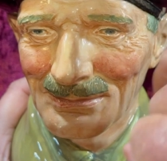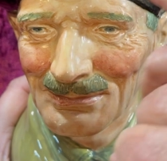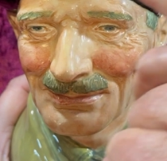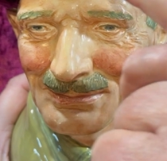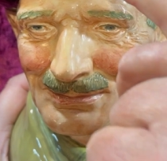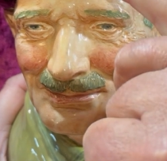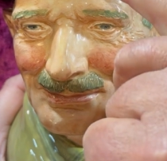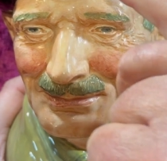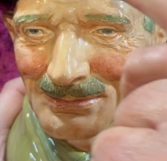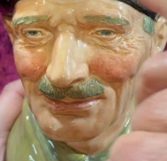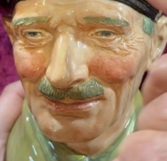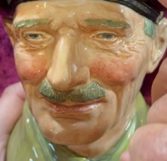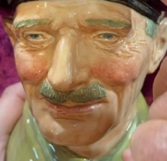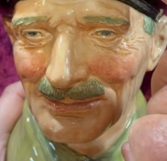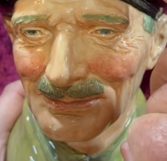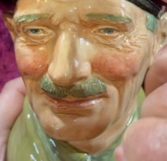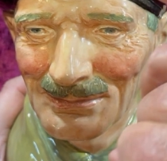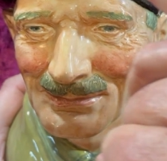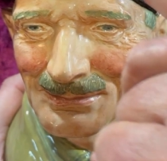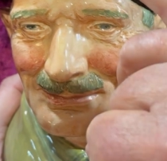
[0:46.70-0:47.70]
two cap
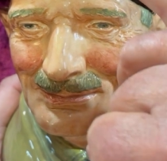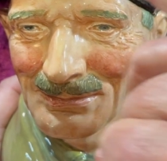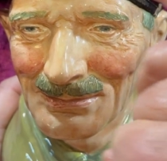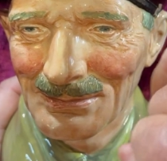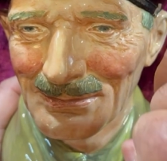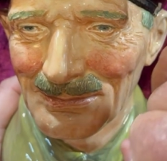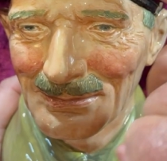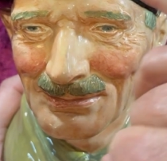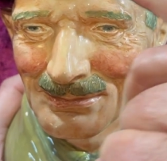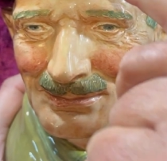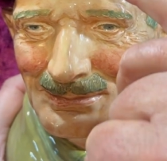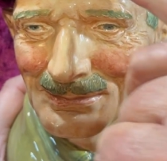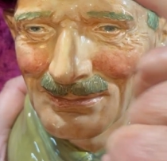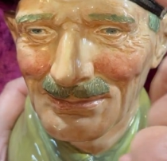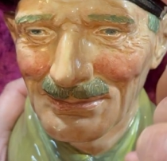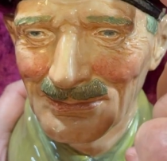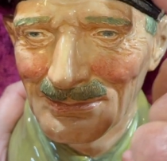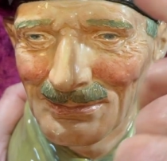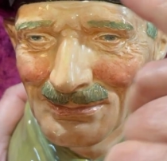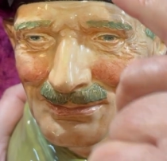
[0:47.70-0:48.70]
badges. I think he's one of the
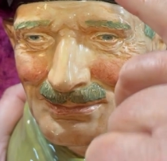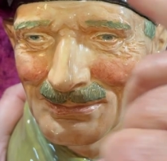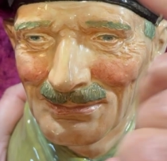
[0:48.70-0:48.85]
only ones